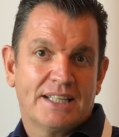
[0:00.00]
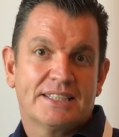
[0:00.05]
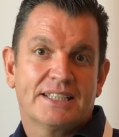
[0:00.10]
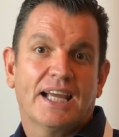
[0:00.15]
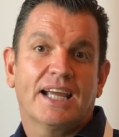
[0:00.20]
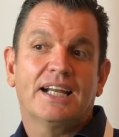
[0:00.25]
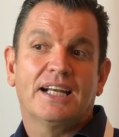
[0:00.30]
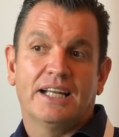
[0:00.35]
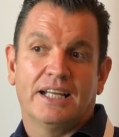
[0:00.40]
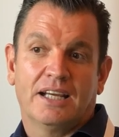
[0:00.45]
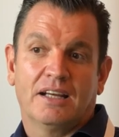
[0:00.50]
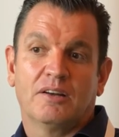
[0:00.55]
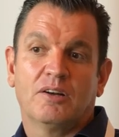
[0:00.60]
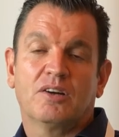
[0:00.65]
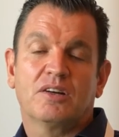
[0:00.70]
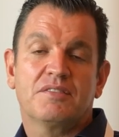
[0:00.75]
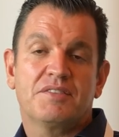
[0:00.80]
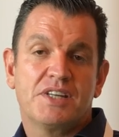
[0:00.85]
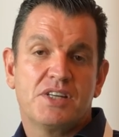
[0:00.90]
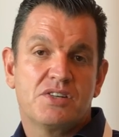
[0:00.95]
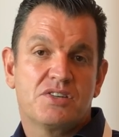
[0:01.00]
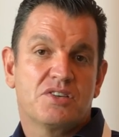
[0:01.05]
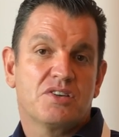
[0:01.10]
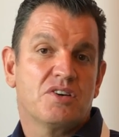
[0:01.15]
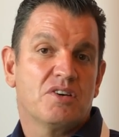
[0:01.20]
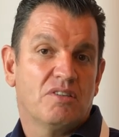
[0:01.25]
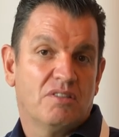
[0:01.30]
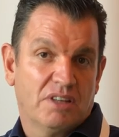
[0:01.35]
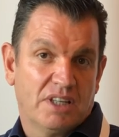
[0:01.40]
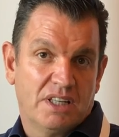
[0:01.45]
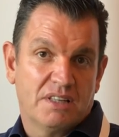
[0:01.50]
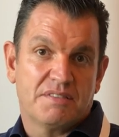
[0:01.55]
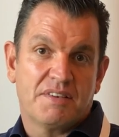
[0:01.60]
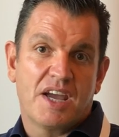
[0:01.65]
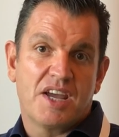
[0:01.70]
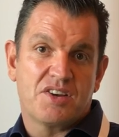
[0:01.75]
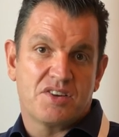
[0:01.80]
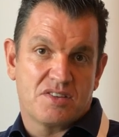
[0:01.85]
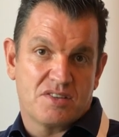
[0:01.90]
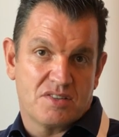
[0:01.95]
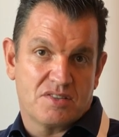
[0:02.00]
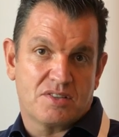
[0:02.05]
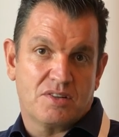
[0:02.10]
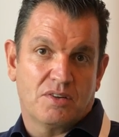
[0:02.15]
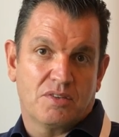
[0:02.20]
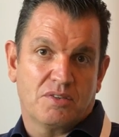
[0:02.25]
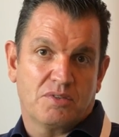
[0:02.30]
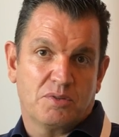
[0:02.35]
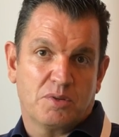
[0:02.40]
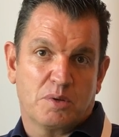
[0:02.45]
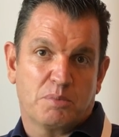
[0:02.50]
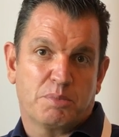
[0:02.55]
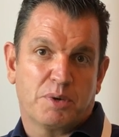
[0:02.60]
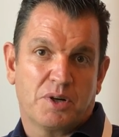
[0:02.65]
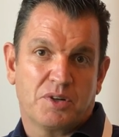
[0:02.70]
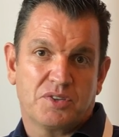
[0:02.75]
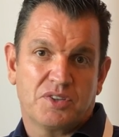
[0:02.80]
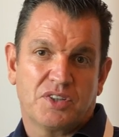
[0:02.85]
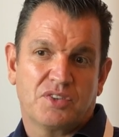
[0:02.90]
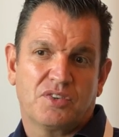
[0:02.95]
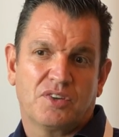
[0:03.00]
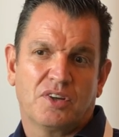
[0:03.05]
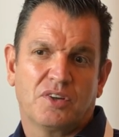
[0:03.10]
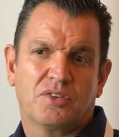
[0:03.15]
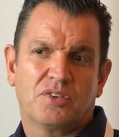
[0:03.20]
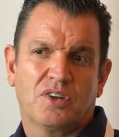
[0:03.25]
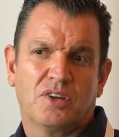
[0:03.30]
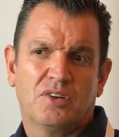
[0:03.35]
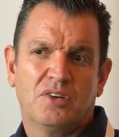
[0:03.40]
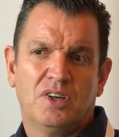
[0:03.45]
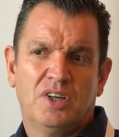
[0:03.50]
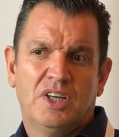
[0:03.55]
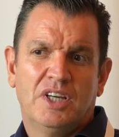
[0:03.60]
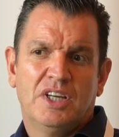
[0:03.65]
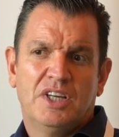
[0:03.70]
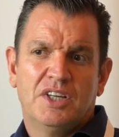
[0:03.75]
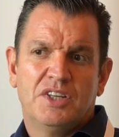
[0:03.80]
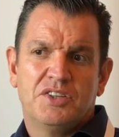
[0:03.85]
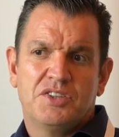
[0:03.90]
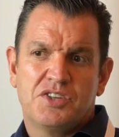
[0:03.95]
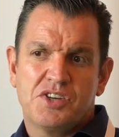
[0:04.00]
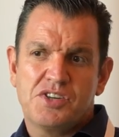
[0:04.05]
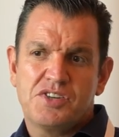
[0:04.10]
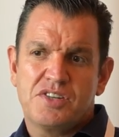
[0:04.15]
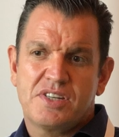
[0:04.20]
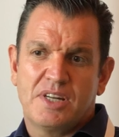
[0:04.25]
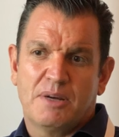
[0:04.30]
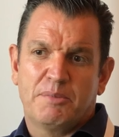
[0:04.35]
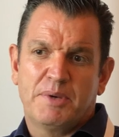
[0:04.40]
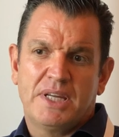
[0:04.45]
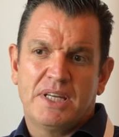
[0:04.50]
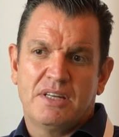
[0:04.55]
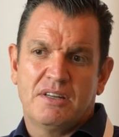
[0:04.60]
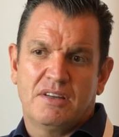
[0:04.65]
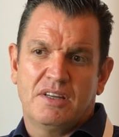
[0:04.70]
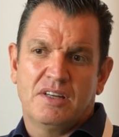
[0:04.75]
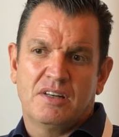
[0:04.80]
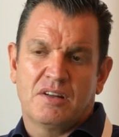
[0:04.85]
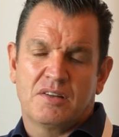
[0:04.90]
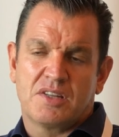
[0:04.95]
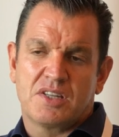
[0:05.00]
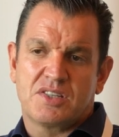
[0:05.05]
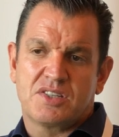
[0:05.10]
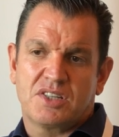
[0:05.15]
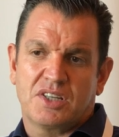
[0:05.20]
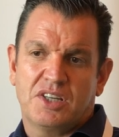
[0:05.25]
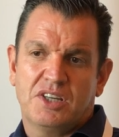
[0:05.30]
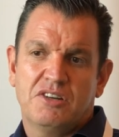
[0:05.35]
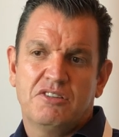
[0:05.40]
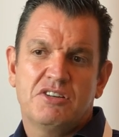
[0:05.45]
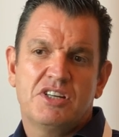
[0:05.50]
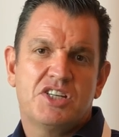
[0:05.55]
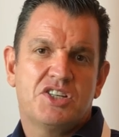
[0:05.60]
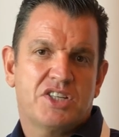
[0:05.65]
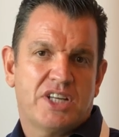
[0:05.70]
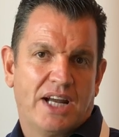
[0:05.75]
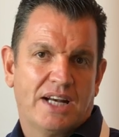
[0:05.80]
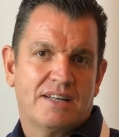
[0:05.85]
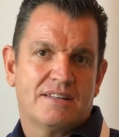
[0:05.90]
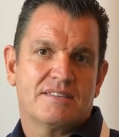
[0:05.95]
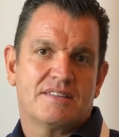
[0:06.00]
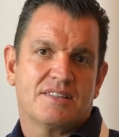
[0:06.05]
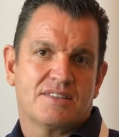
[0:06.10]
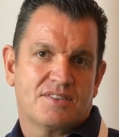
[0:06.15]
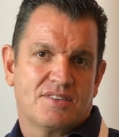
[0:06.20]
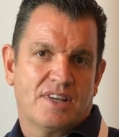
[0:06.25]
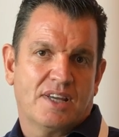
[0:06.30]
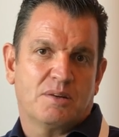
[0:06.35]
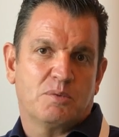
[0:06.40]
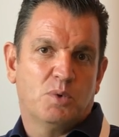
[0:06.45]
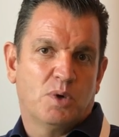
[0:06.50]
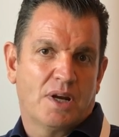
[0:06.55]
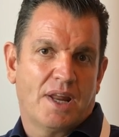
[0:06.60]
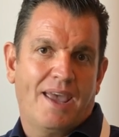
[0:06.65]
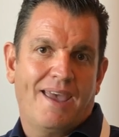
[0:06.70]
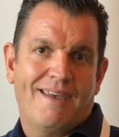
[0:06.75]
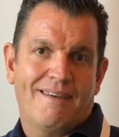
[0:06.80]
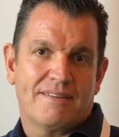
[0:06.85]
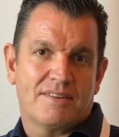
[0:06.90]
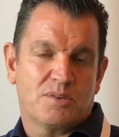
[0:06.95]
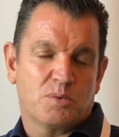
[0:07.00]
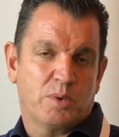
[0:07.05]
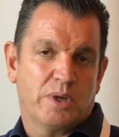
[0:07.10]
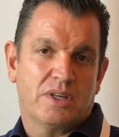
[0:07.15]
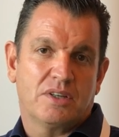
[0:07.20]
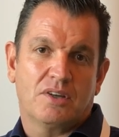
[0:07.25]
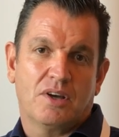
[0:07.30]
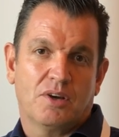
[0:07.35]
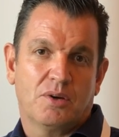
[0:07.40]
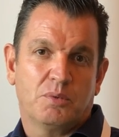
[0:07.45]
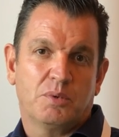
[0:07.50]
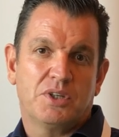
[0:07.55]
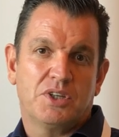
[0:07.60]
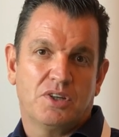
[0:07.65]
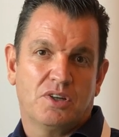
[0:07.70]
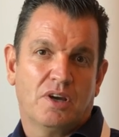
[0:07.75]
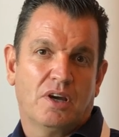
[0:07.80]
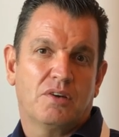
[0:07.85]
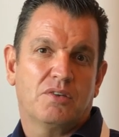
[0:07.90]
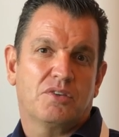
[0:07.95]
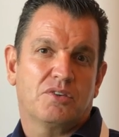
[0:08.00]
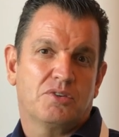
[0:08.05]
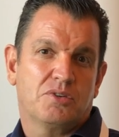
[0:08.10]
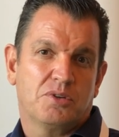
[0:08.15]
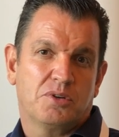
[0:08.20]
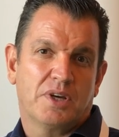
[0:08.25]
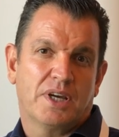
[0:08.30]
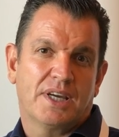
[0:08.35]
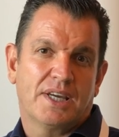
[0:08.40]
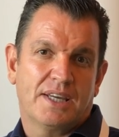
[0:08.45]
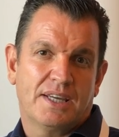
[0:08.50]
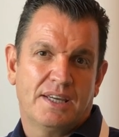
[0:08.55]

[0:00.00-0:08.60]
Exactly. A lot of internal innovation has gone through the process there. So just, I mean, you know, the security challenges that one has when you go through